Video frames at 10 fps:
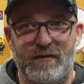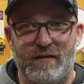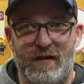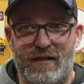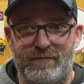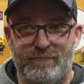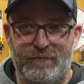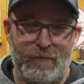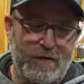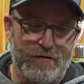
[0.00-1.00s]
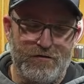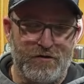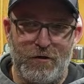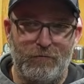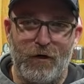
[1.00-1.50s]
Like, you used
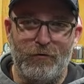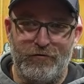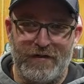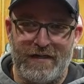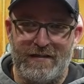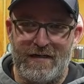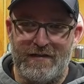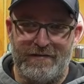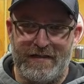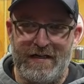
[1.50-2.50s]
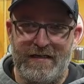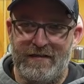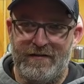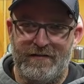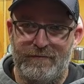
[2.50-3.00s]
to go roller skating a lot as a kid
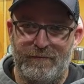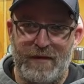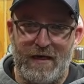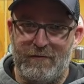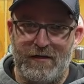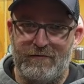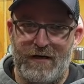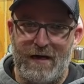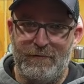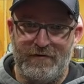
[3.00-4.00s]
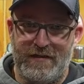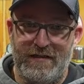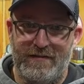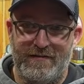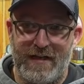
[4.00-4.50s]
because back whenever I was a
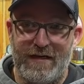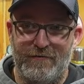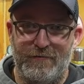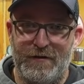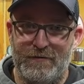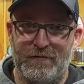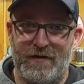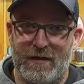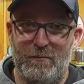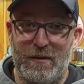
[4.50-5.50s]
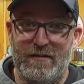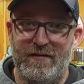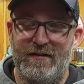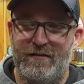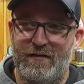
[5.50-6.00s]
kid, skating rinks was like a big
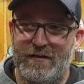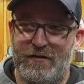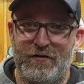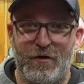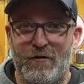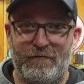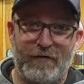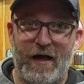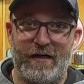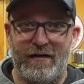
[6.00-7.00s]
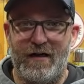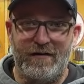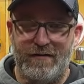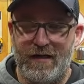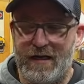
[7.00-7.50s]
deal. Like, you go on Friday
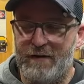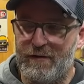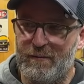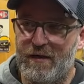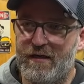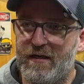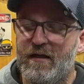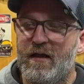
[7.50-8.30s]
night and hang out with everybody.